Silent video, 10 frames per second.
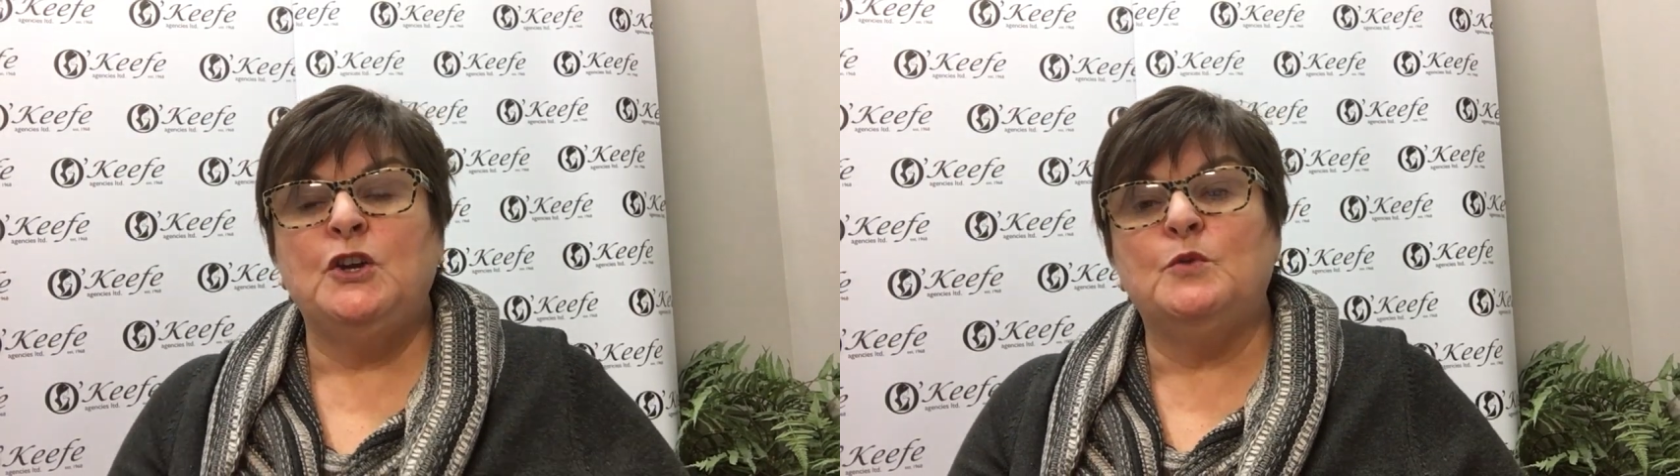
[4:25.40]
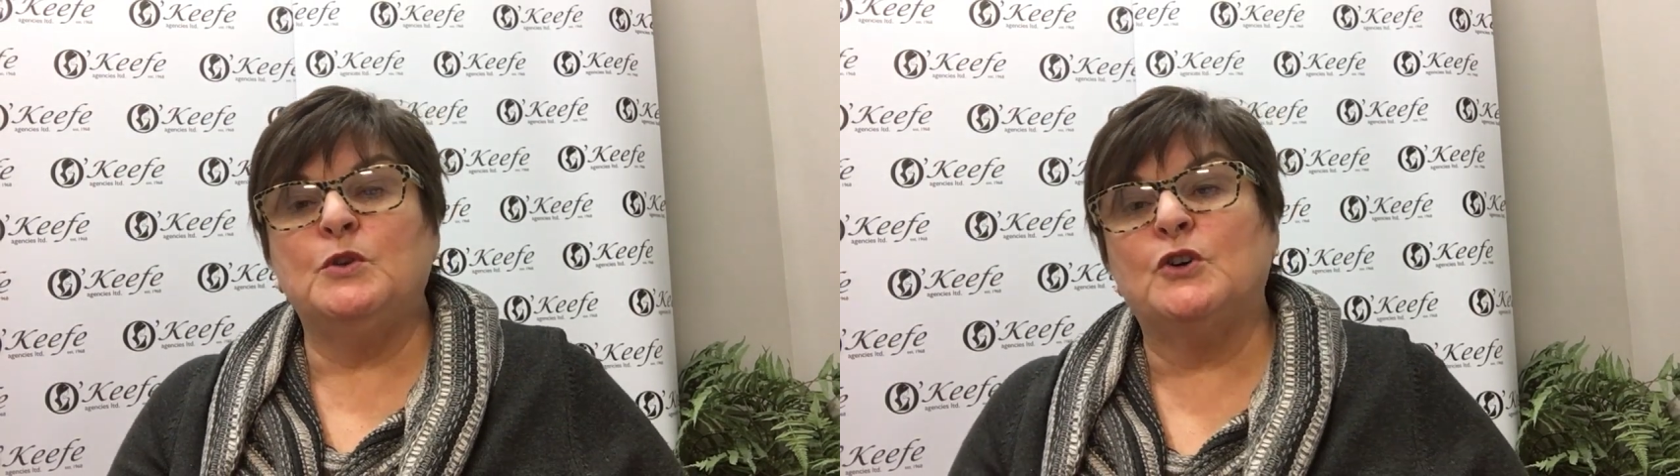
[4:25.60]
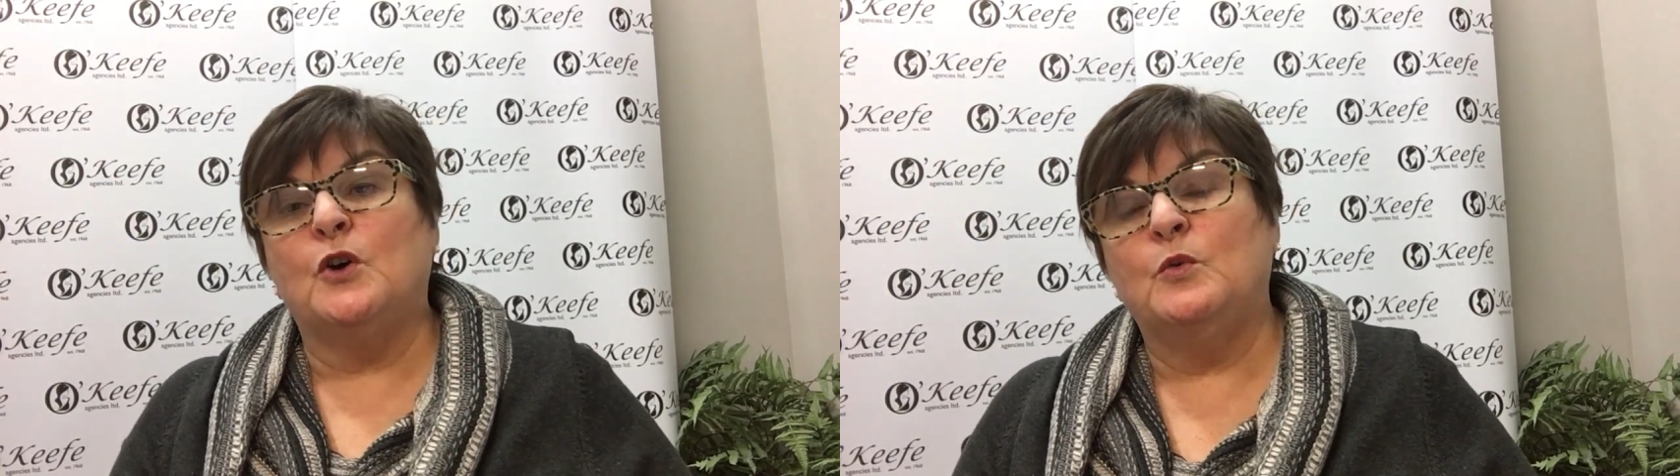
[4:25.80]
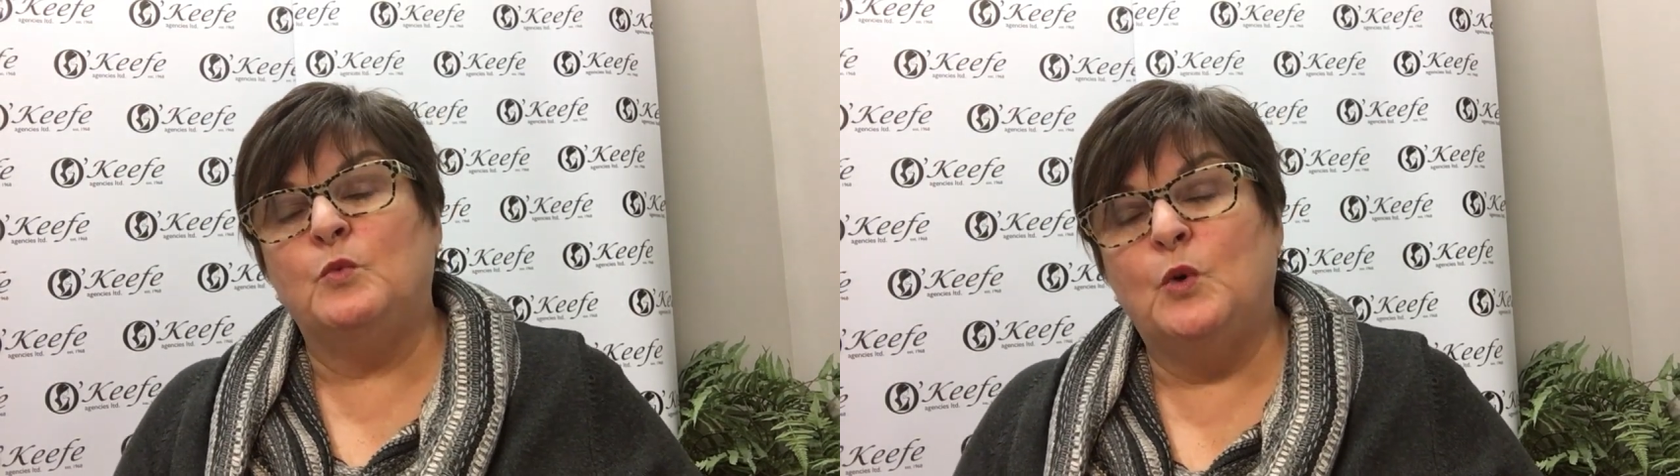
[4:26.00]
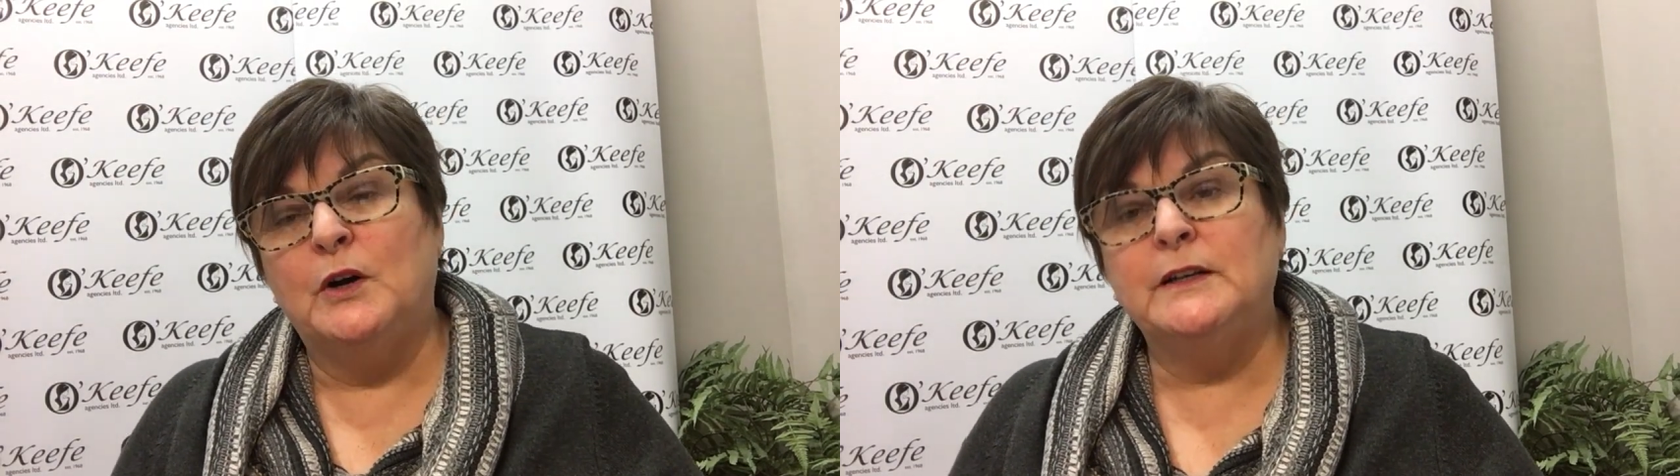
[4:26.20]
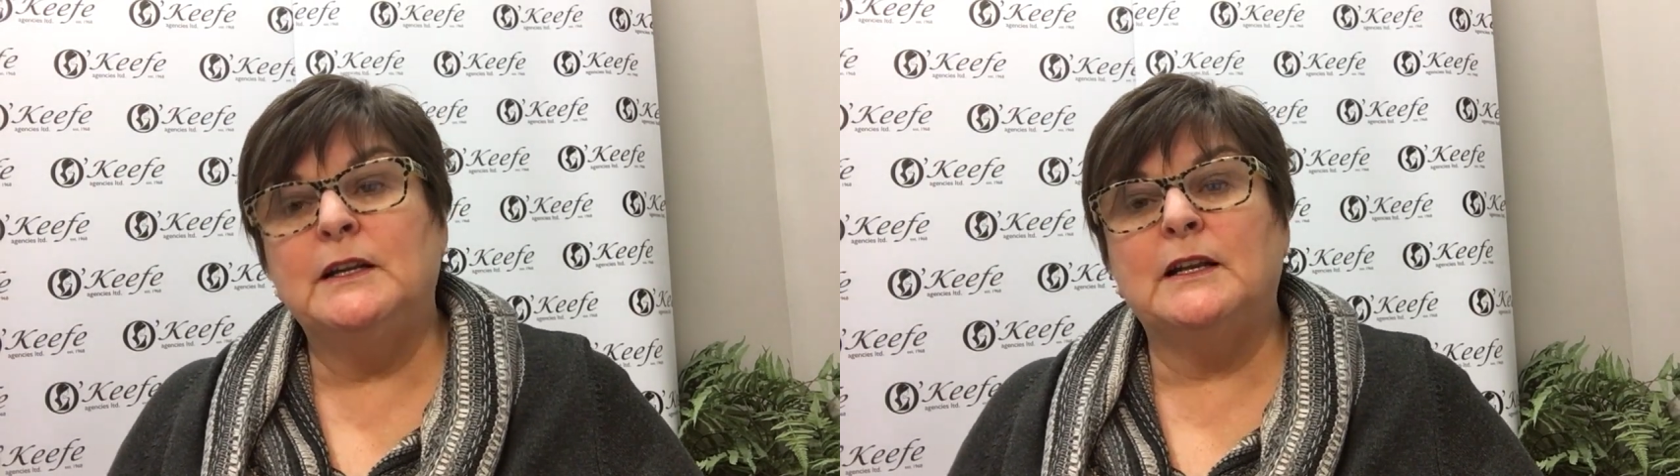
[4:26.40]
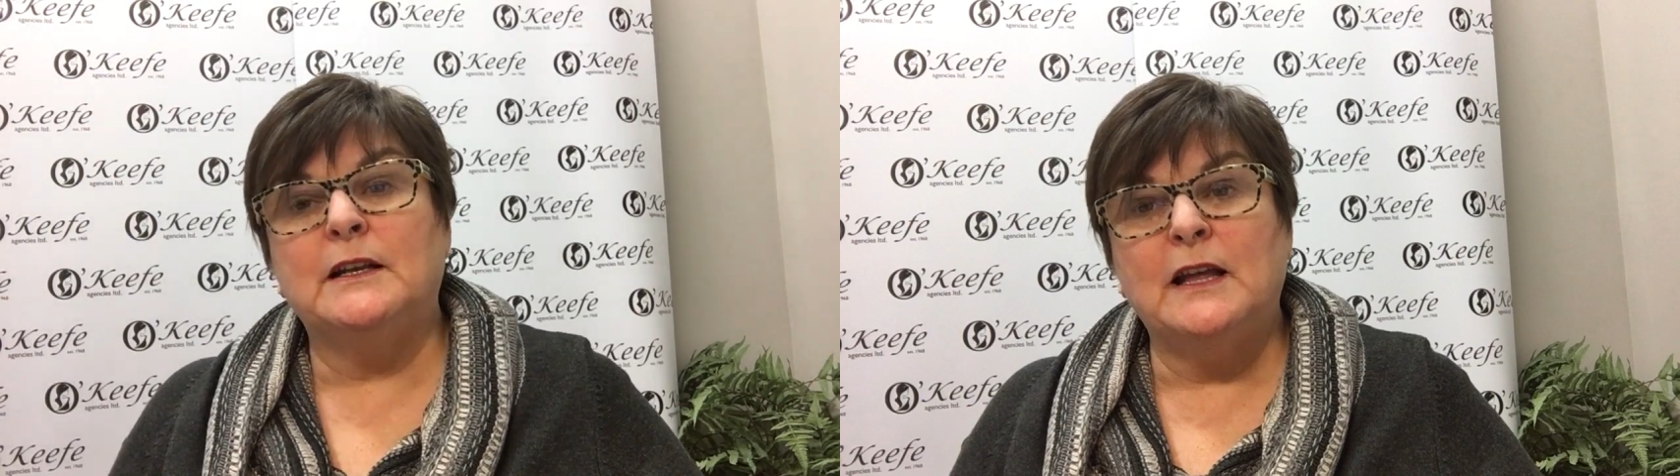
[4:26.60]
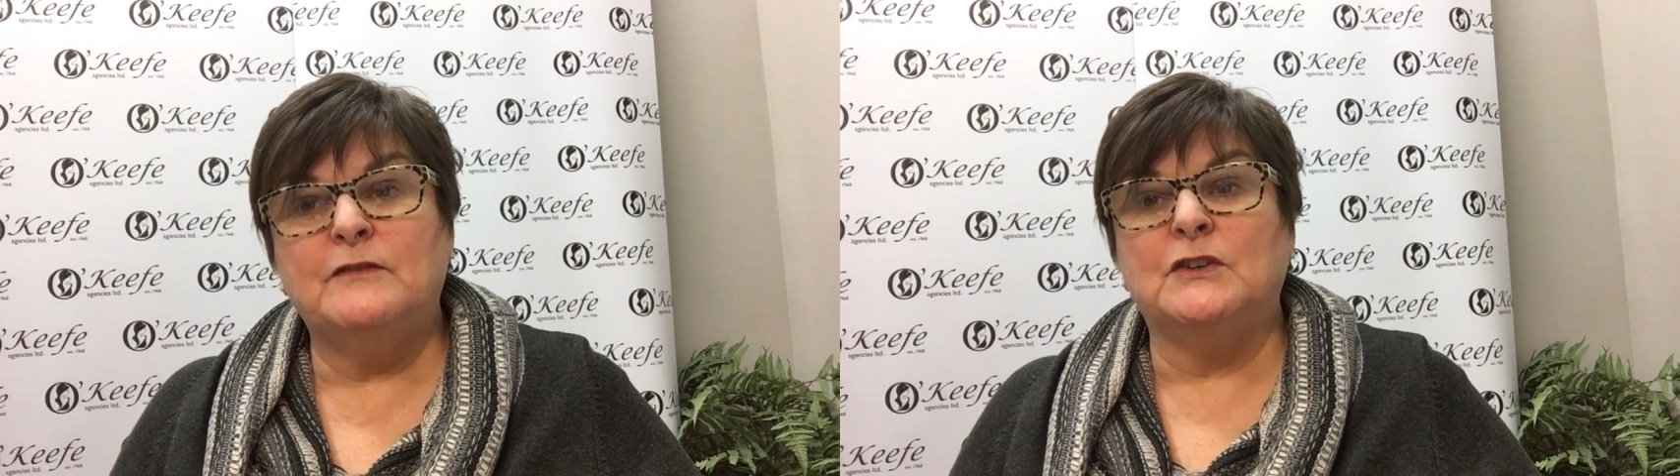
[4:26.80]
You would go 1
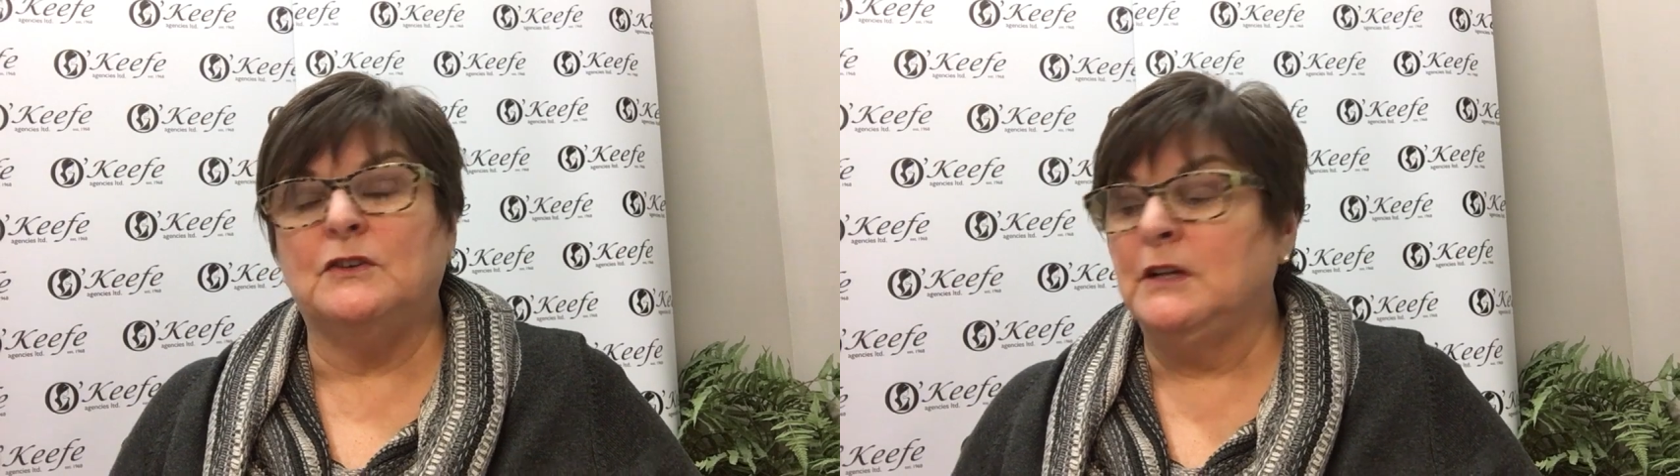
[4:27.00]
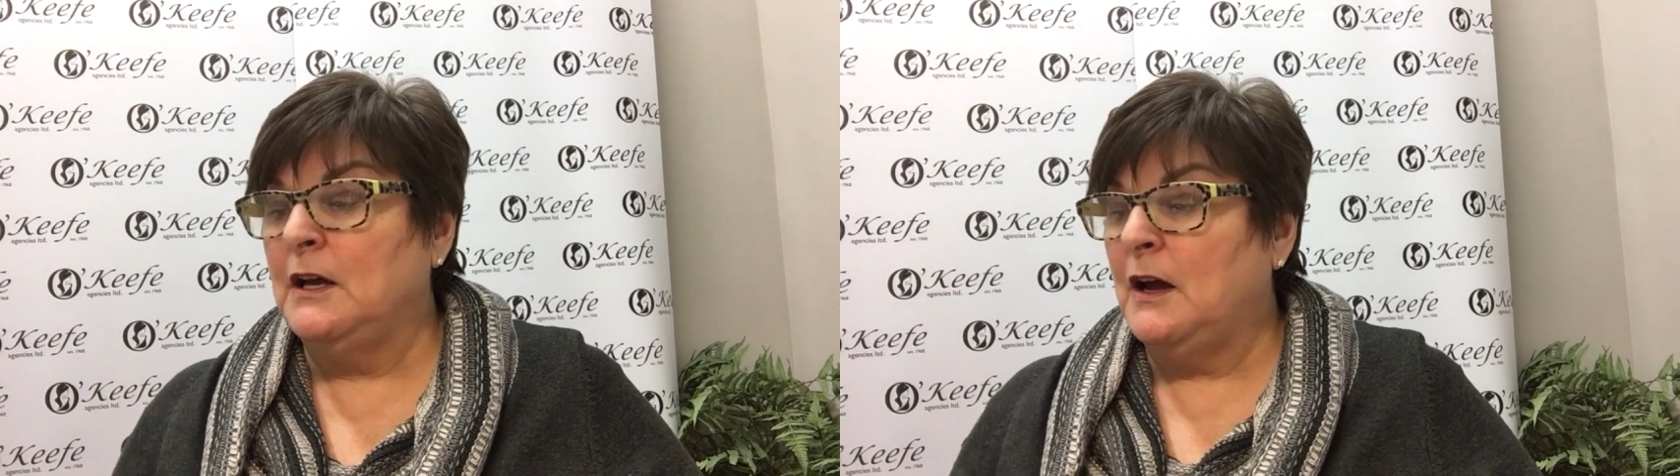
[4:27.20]
level